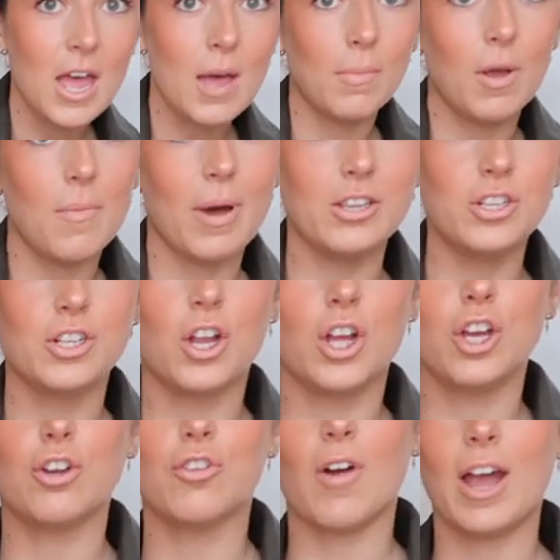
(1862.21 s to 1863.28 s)
But imagine,
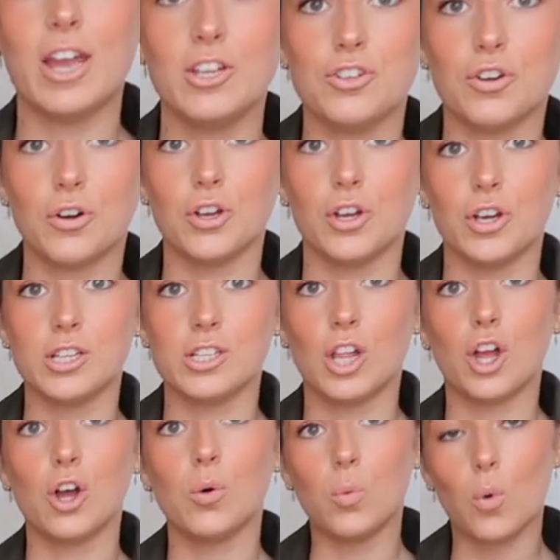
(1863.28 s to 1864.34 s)
like, grey joggers,
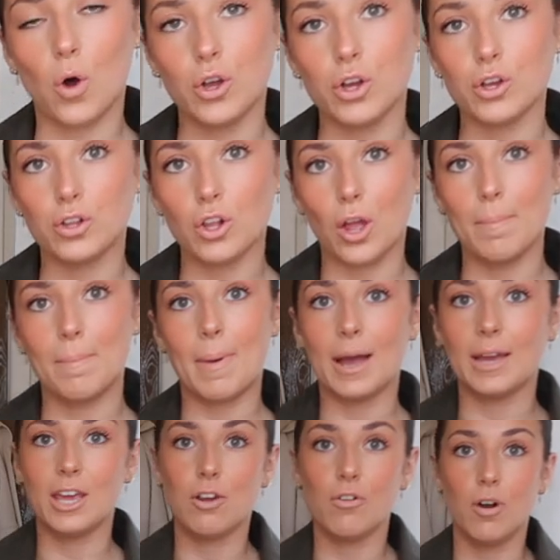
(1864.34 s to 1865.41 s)
like, a white, like,
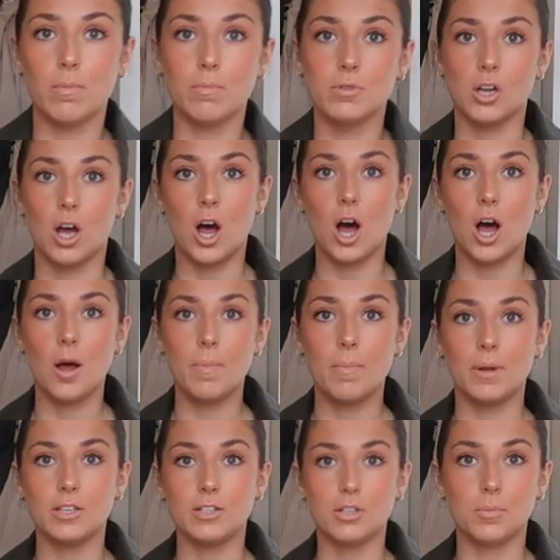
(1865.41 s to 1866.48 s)
baggy crop top
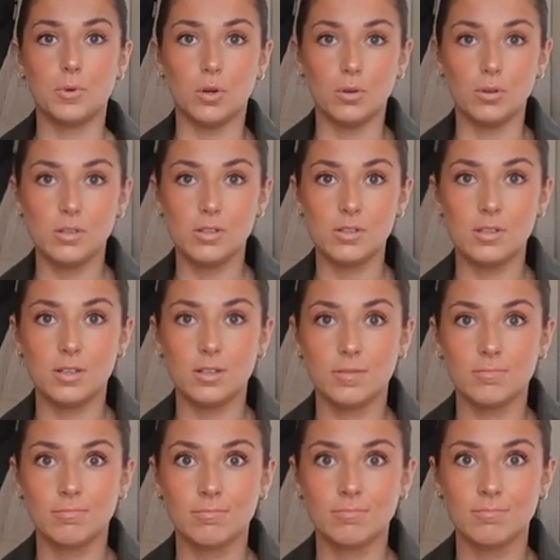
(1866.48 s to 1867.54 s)
and some Uggs.
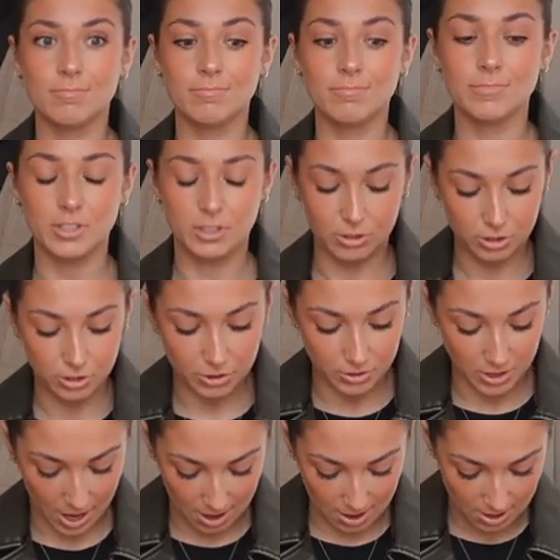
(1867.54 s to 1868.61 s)

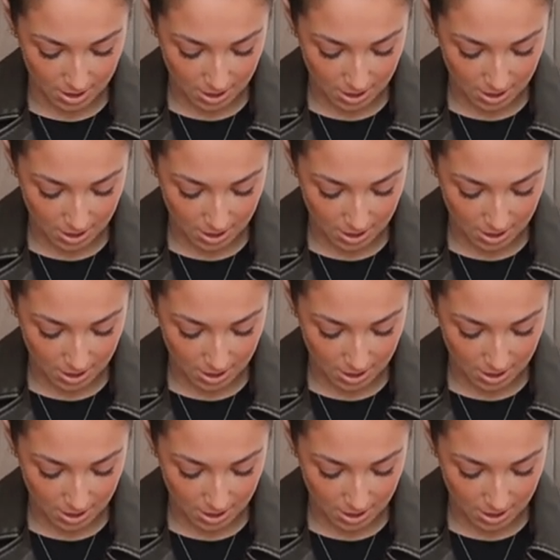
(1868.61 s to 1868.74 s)
Stunning.